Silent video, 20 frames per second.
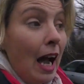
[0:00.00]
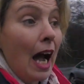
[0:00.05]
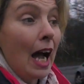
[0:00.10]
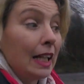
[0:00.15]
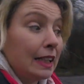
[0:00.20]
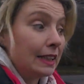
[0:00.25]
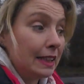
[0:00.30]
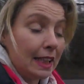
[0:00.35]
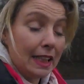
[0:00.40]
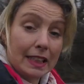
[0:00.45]
I
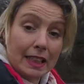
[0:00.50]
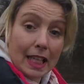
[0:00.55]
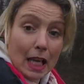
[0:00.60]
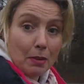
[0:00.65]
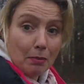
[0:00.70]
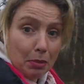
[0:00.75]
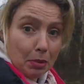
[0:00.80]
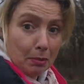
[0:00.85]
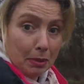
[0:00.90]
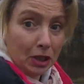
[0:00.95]
did
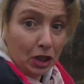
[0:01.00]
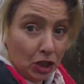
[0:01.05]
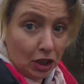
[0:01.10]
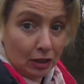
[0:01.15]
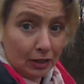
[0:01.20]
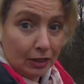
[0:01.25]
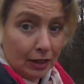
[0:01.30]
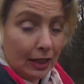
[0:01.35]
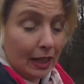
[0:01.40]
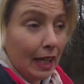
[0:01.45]
get
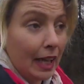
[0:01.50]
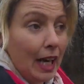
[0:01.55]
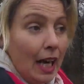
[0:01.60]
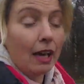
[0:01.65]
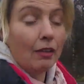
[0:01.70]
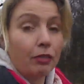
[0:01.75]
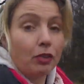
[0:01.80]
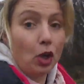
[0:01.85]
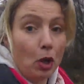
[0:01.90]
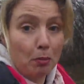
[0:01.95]
permission, and I
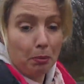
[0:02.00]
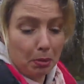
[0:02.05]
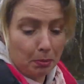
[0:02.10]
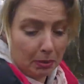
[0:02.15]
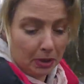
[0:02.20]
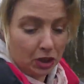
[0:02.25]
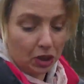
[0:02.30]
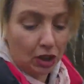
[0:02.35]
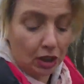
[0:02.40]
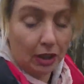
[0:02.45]
have got
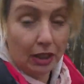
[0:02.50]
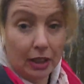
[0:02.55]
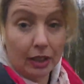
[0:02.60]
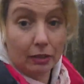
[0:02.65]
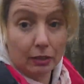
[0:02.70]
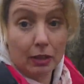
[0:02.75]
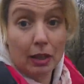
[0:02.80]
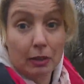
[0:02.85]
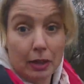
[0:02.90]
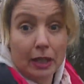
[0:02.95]
permission
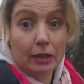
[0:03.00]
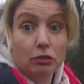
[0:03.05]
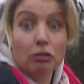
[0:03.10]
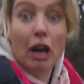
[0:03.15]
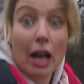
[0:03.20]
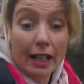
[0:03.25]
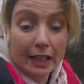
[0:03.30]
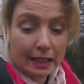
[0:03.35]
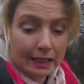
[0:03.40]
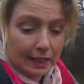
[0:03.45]
in
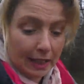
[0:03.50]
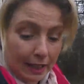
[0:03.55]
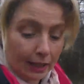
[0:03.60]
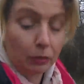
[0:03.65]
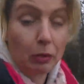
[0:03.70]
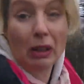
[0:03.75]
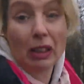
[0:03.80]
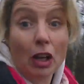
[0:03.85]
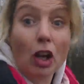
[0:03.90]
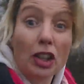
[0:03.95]
writing,
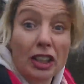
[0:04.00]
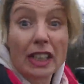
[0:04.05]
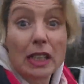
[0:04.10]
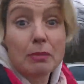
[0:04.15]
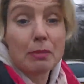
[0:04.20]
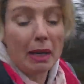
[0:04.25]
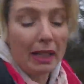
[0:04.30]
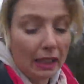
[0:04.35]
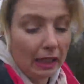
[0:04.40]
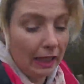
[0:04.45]
well on
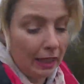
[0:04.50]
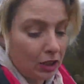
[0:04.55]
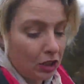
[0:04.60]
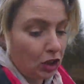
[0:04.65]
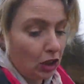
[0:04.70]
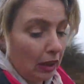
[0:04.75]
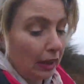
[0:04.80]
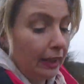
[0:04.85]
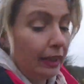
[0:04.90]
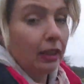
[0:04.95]
email
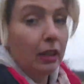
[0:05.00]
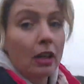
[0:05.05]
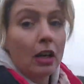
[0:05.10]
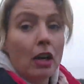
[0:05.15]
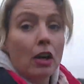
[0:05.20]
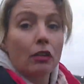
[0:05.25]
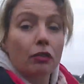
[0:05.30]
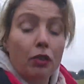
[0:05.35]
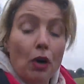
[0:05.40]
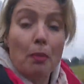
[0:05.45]
actually,
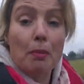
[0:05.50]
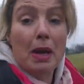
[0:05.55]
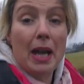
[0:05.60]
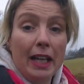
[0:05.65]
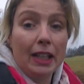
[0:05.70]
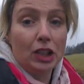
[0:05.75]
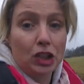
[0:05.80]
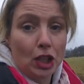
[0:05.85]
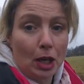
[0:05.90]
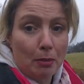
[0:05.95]
from
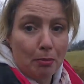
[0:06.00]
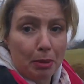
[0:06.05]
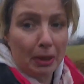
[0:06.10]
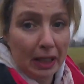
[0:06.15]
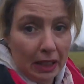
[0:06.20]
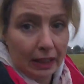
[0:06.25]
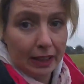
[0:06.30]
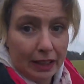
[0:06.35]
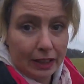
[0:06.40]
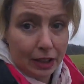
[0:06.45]

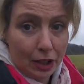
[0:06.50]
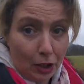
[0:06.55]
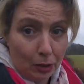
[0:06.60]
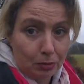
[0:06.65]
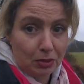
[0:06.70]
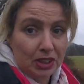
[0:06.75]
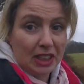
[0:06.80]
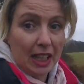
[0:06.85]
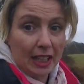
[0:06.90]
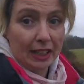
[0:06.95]
HMP
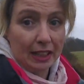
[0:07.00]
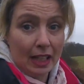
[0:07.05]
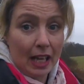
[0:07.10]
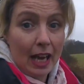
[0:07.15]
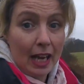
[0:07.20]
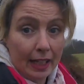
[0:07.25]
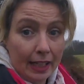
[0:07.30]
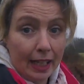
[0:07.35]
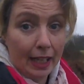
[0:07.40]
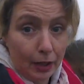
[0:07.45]
Lindholme saying that
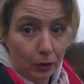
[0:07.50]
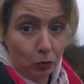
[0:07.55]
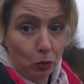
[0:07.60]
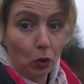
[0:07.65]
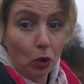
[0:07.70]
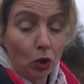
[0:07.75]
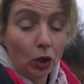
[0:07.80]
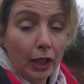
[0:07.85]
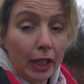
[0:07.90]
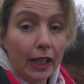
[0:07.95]
I can
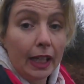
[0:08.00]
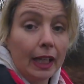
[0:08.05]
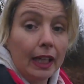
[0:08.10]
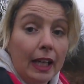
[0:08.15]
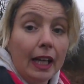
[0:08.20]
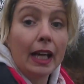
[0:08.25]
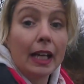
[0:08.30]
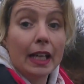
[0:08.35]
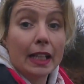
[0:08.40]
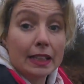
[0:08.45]
walk here,
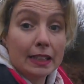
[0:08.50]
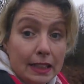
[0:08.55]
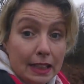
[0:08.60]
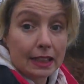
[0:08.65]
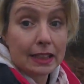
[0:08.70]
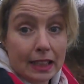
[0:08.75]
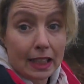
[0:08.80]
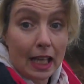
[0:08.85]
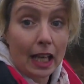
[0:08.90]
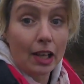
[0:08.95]
and I
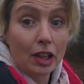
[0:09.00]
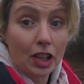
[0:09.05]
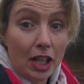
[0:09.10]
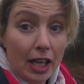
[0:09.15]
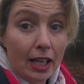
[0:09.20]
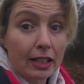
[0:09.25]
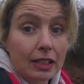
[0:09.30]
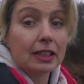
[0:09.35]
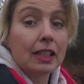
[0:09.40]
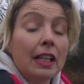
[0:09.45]
did get
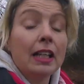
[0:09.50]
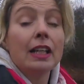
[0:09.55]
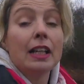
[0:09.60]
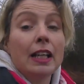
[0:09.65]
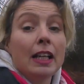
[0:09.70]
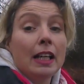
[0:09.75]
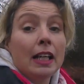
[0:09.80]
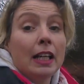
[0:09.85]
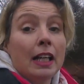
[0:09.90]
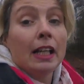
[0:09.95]
that.
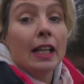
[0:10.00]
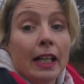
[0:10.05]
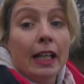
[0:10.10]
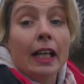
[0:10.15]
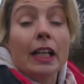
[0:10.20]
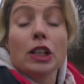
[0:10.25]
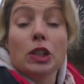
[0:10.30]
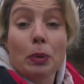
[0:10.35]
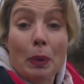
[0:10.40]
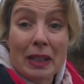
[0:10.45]

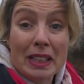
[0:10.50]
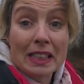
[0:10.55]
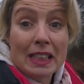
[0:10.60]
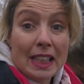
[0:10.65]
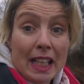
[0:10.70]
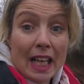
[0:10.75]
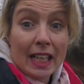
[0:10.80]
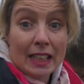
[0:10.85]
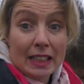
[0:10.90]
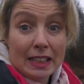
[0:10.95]
In
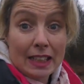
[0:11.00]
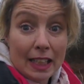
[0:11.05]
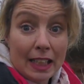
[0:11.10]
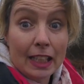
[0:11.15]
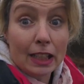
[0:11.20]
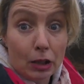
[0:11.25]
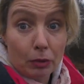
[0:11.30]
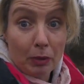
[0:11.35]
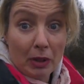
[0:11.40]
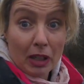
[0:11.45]

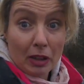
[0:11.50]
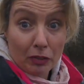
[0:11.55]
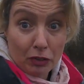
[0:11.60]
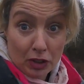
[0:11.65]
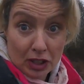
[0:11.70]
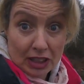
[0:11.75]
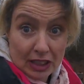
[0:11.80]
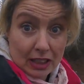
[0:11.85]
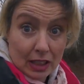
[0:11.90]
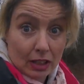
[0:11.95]
2018 when I
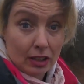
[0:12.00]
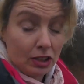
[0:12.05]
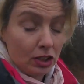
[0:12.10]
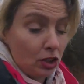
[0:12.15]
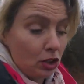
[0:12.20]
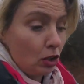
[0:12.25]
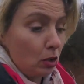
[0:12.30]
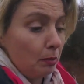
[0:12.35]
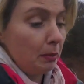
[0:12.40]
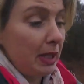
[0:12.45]
first
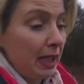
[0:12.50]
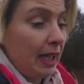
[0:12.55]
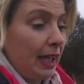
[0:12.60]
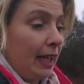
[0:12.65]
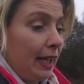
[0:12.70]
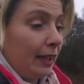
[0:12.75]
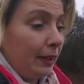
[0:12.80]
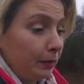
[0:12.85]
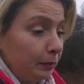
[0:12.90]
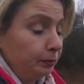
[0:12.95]
started coming
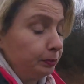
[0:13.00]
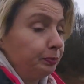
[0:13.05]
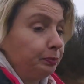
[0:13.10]
here,